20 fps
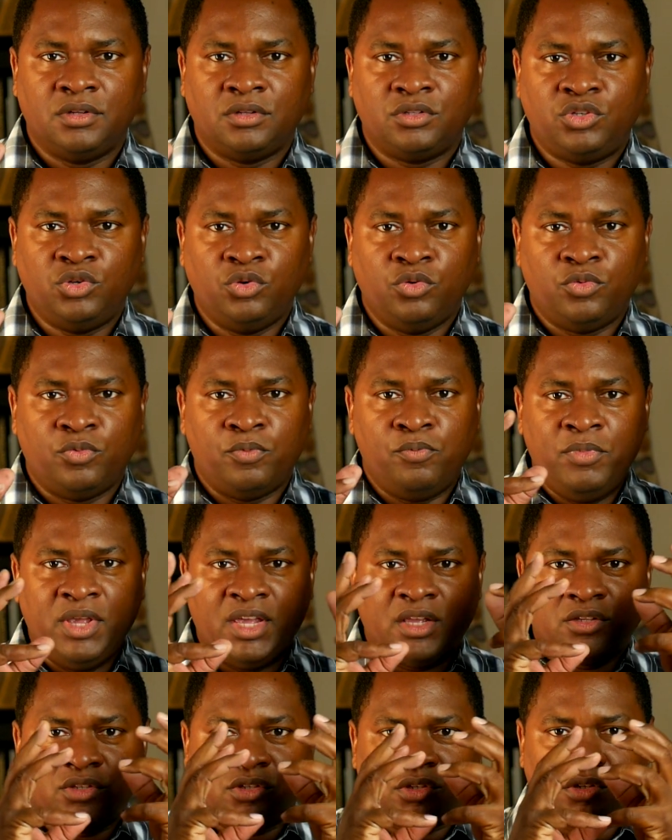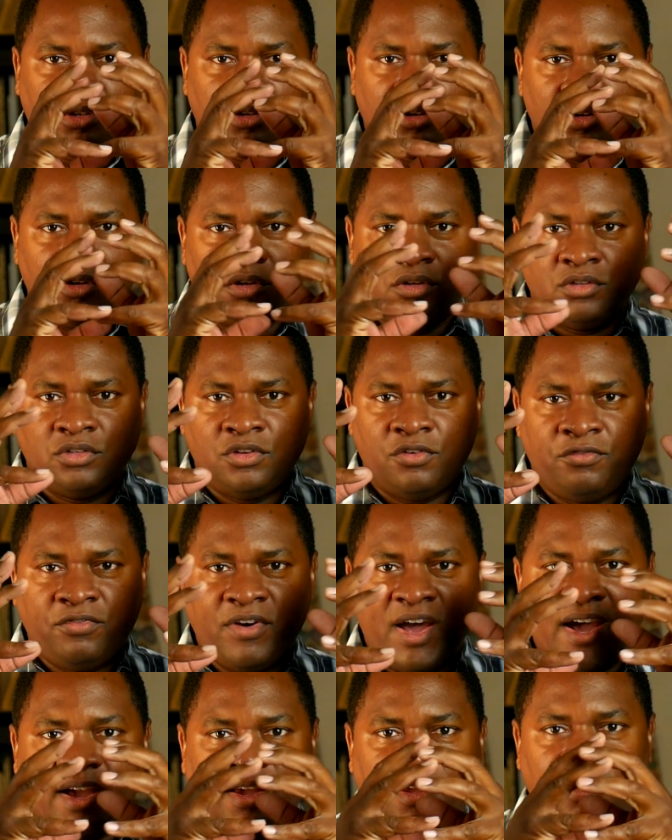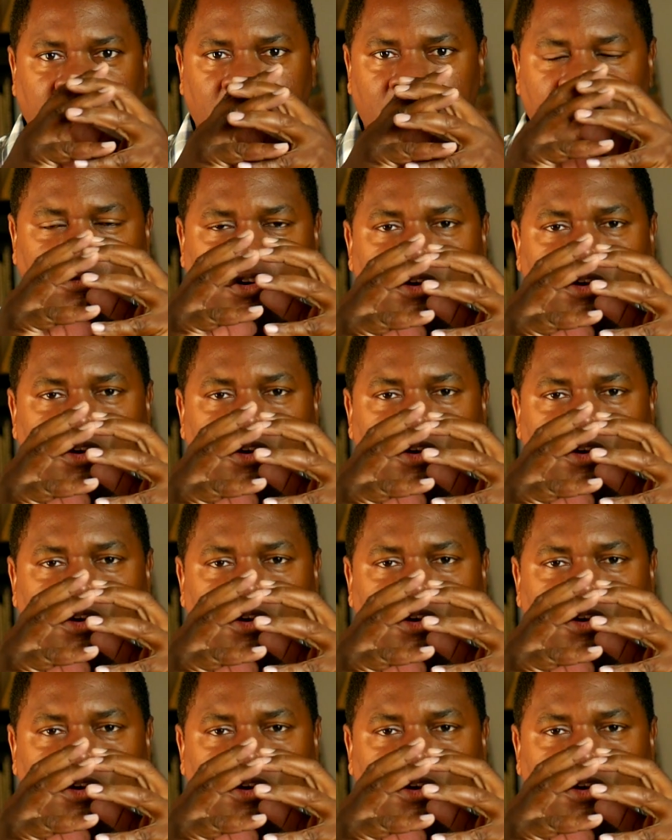to mix, to fine